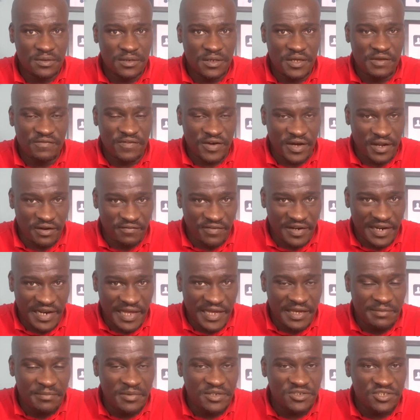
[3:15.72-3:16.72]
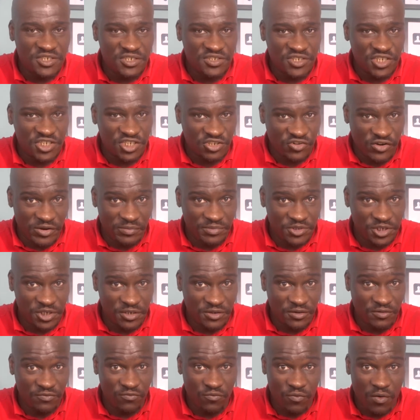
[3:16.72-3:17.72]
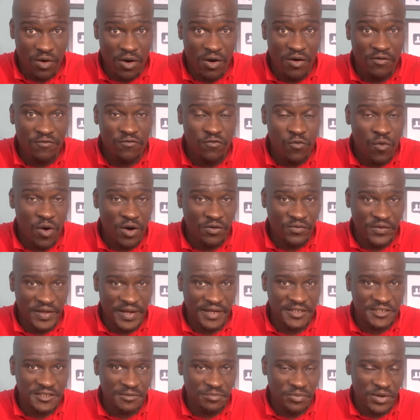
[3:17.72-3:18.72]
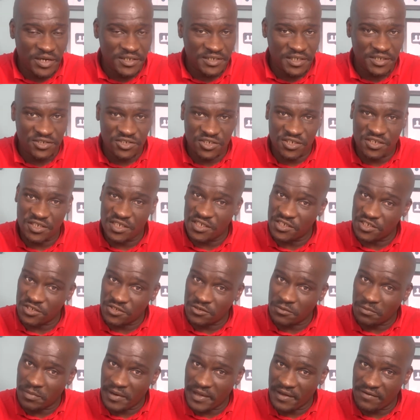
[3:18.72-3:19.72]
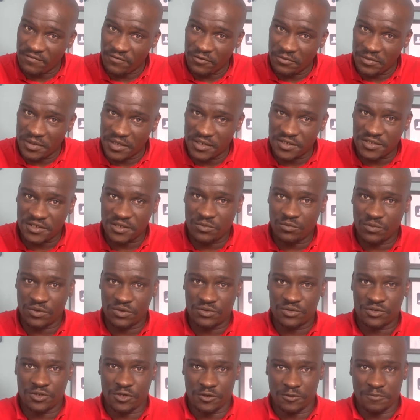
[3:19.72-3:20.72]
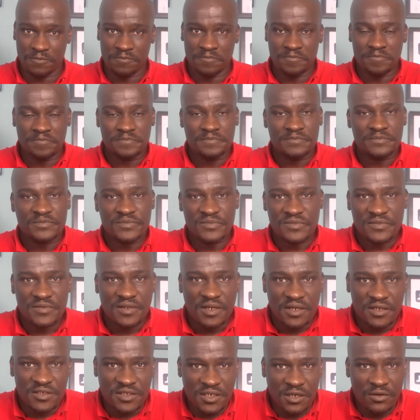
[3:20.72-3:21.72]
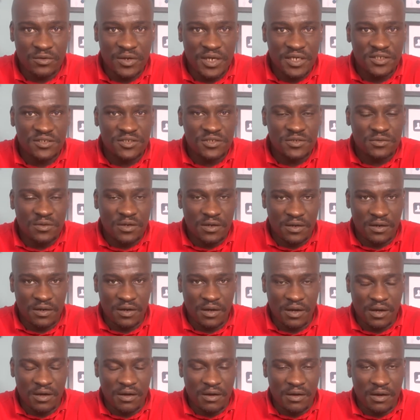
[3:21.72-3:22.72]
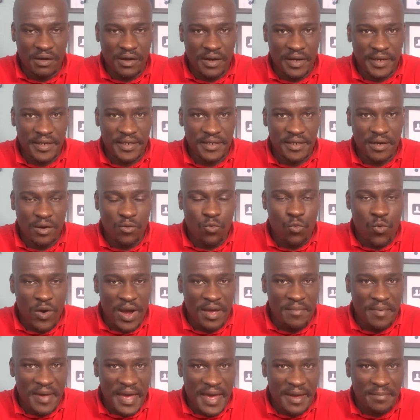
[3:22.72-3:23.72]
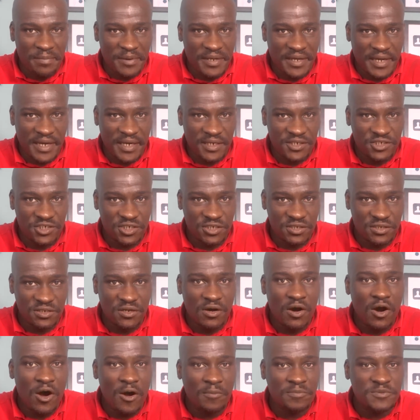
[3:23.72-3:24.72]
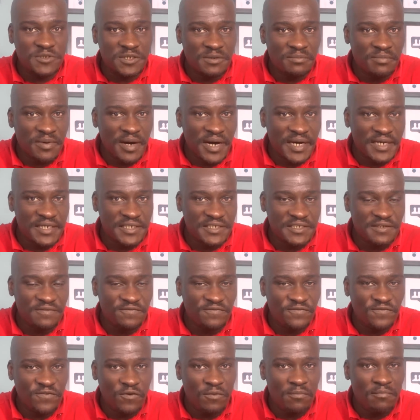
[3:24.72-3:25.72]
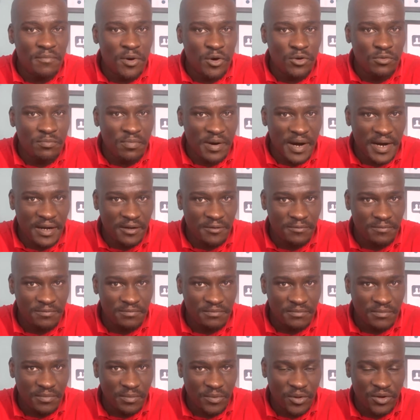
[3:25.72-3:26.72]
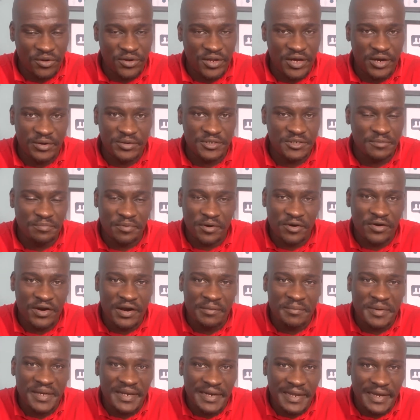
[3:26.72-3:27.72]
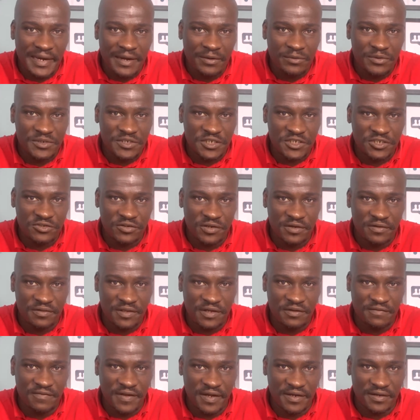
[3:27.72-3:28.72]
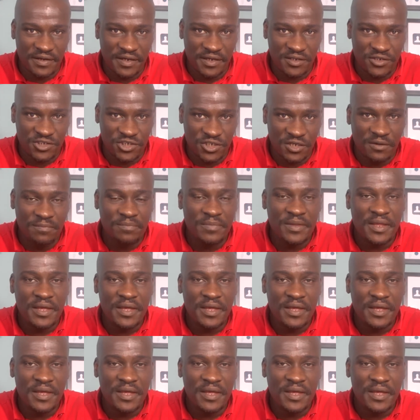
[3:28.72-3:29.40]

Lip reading: give a kind of a layman's description of what the Enterprise Engine digital platform is and will do. So it's a web application optimized for mobile. I'm not going to go into programming languages or anything of that nature.